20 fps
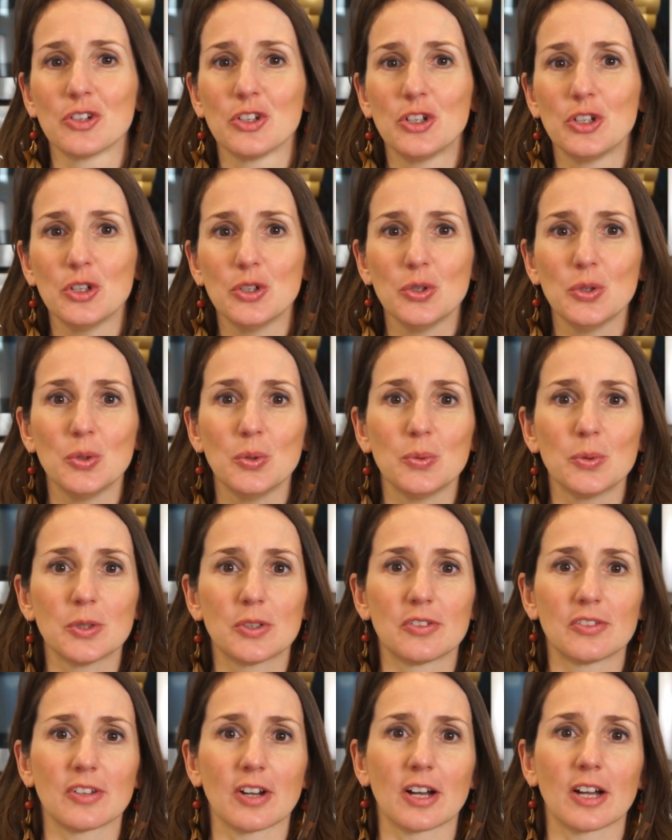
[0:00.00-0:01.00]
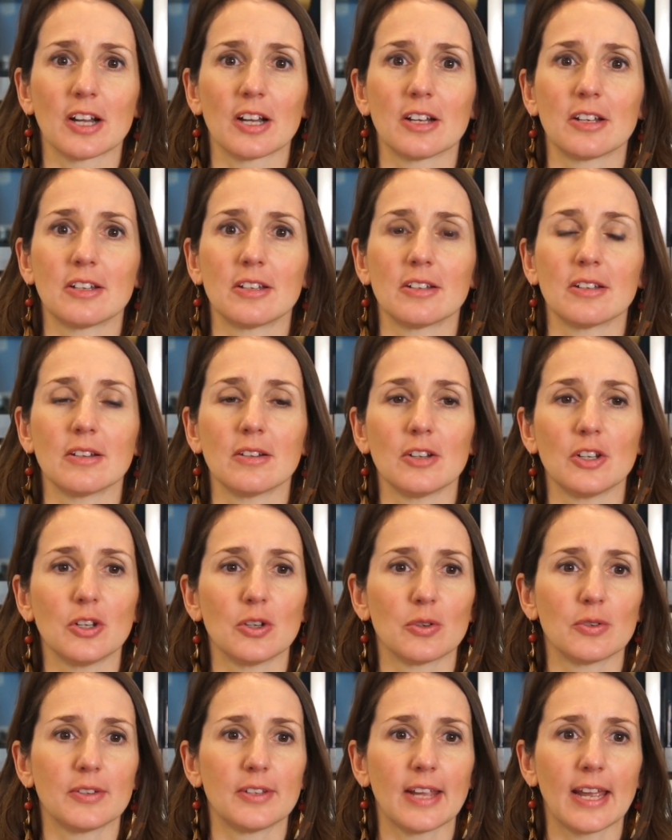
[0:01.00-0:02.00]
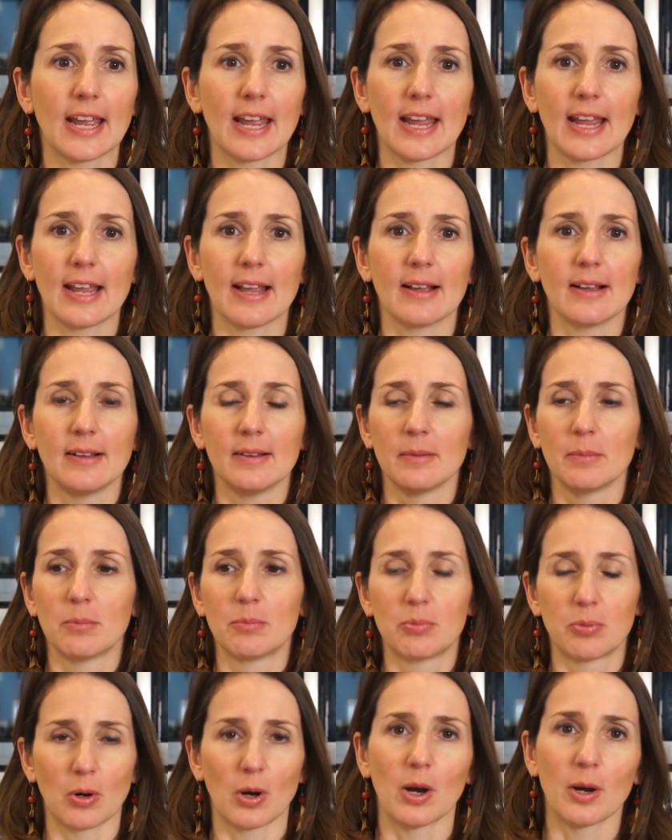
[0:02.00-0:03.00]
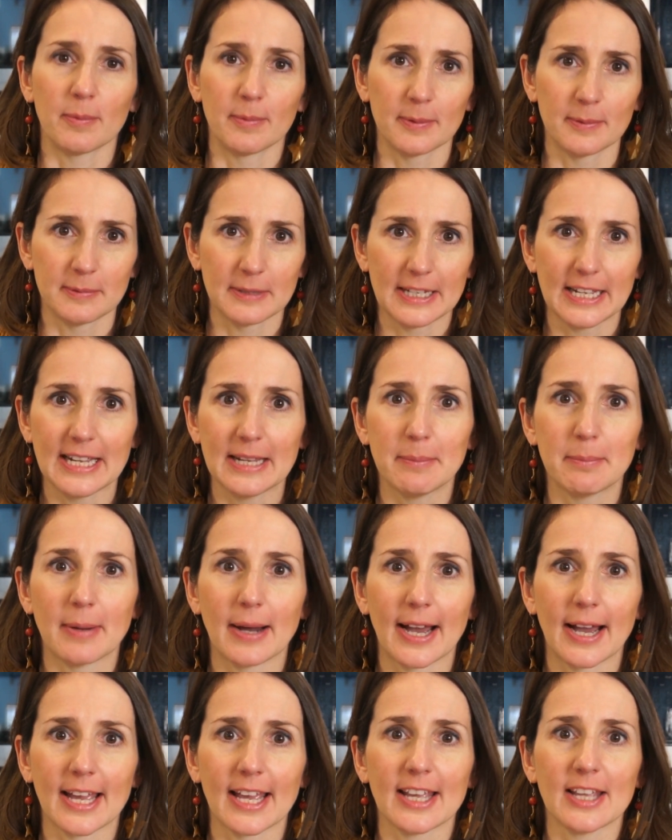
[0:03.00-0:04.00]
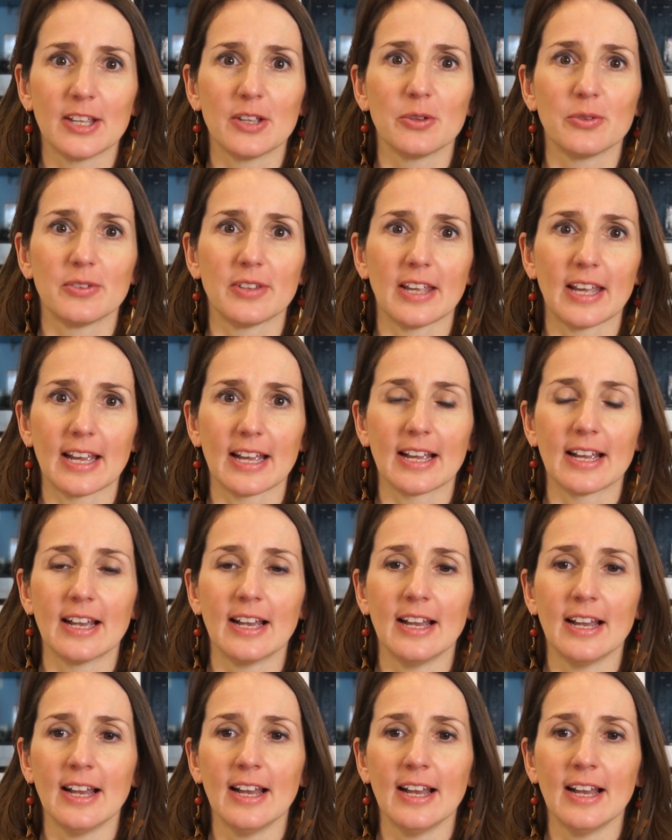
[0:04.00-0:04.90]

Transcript: You would start your day probably by using